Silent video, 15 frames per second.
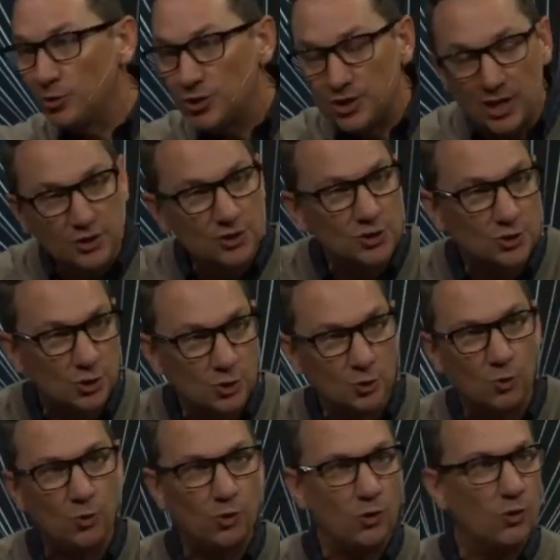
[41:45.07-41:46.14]
sense to the
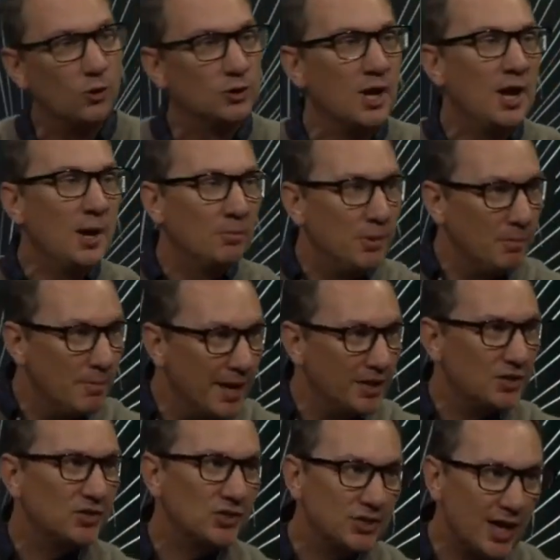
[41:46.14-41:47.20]
world, but
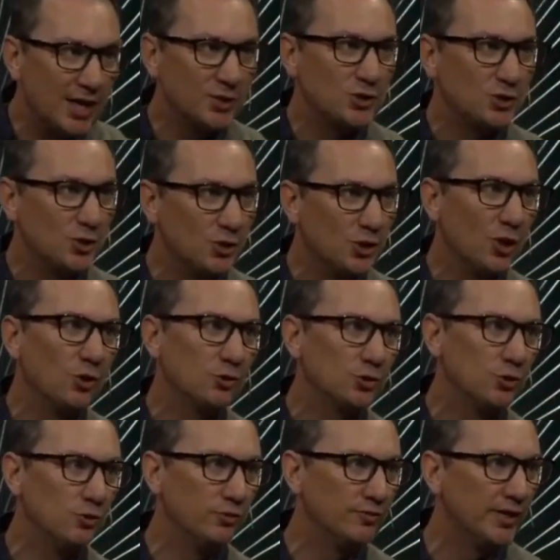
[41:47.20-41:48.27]
makes sense to those
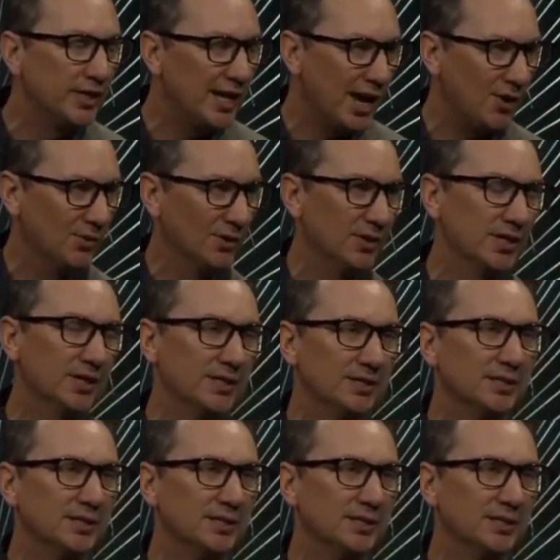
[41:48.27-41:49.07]
who have encountered it.